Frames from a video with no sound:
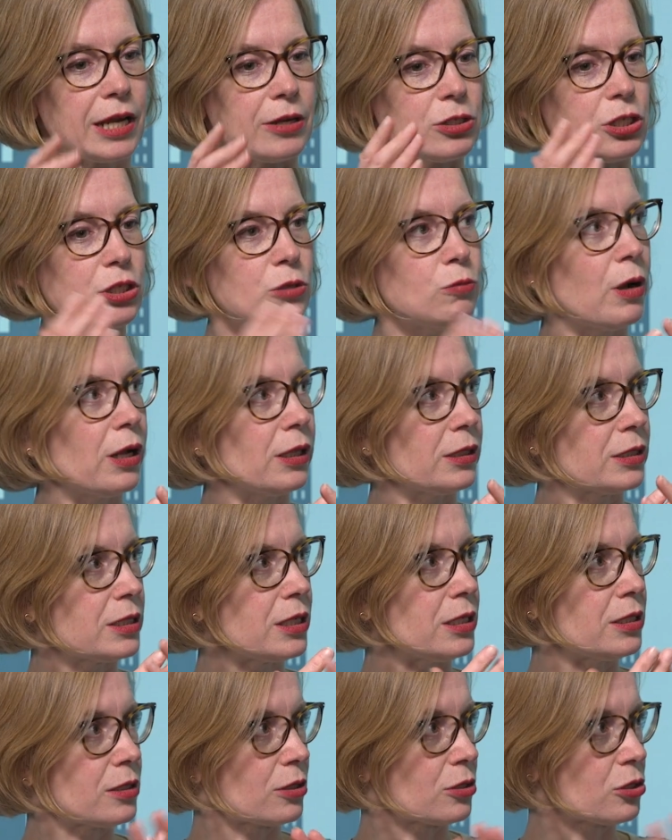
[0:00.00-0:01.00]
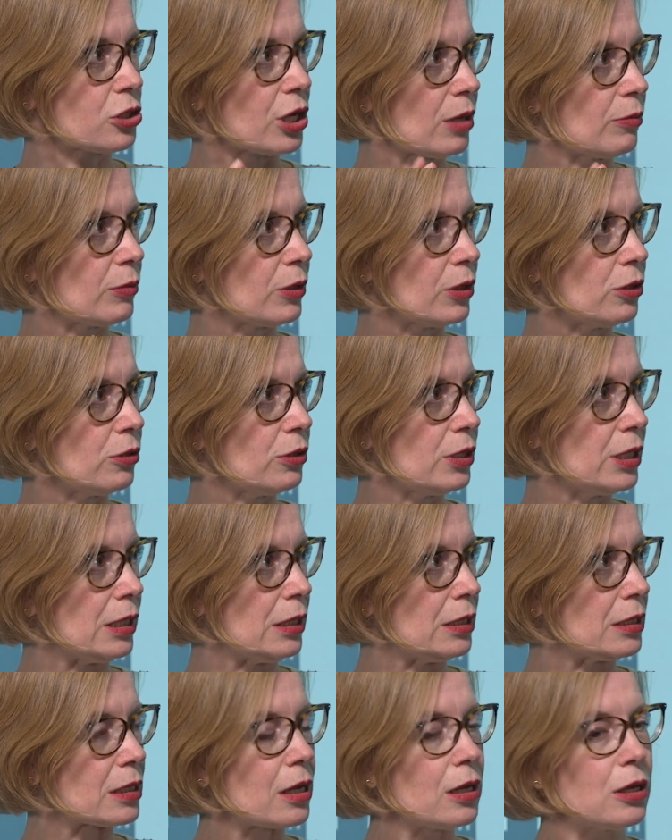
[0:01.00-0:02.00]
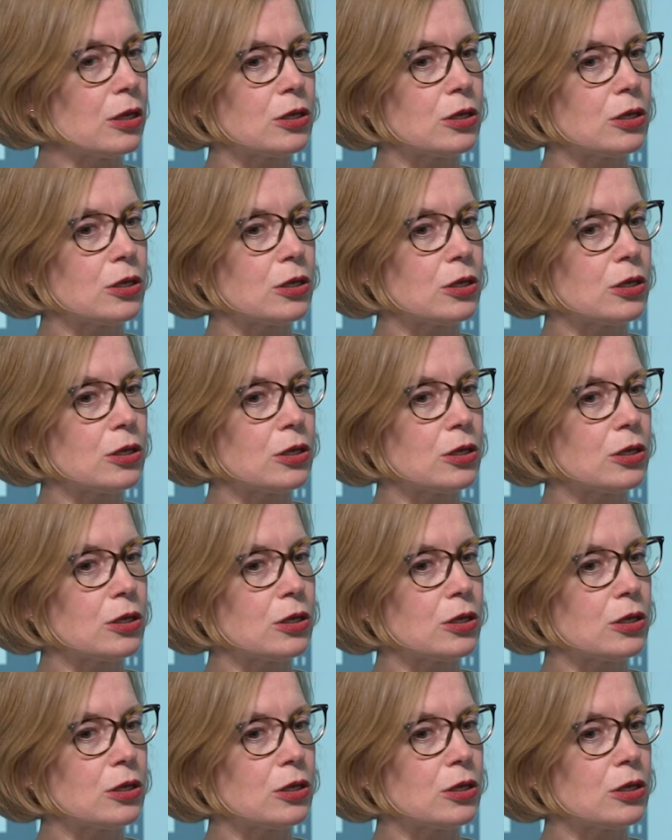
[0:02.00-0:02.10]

out and you weld it into the shape that you need.